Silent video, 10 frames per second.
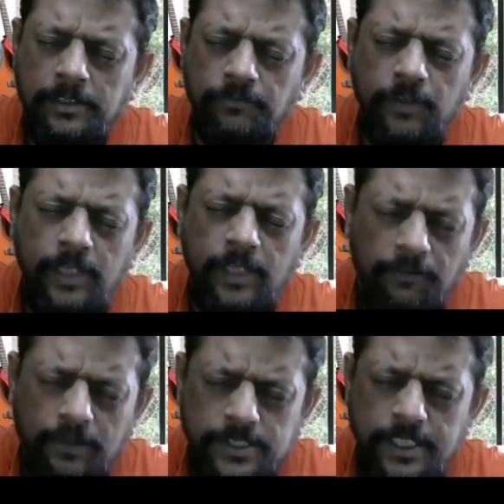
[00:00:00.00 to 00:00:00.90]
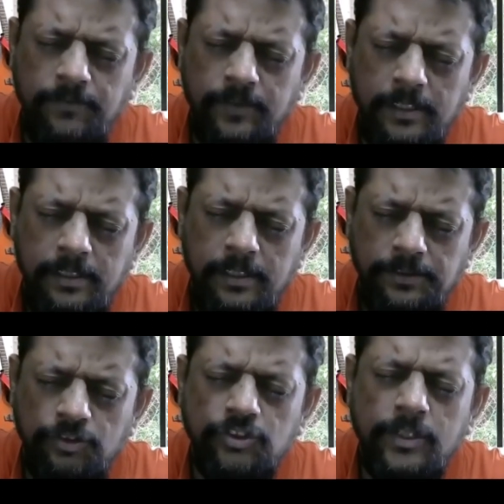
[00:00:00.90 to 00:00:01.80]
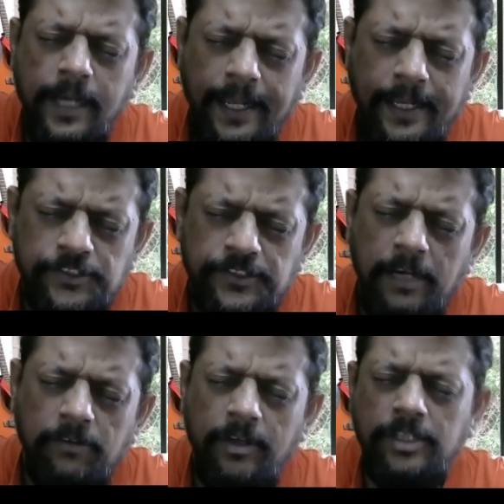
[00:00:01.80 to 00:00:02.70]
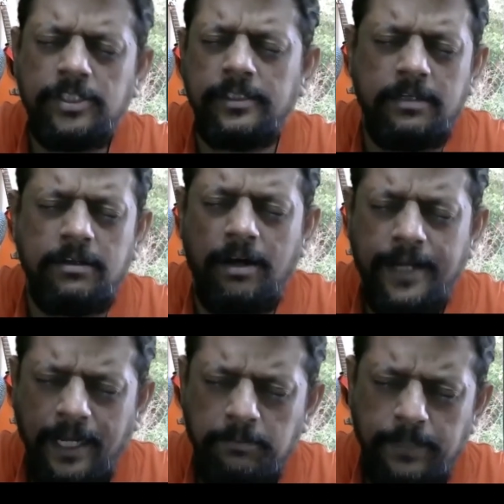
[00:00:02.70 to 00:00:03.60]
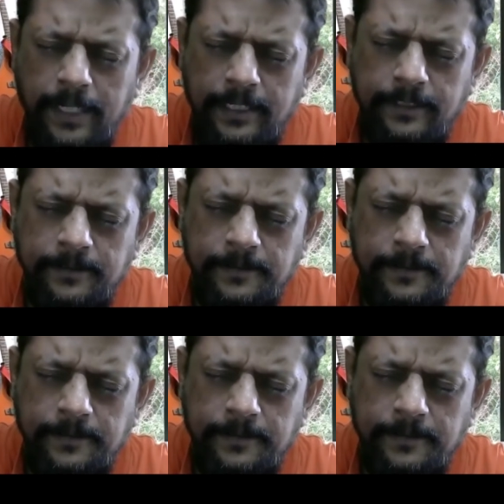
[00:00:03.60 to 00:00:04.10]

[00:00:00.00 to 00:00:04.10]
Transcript: we have received this great salvation that God had planned.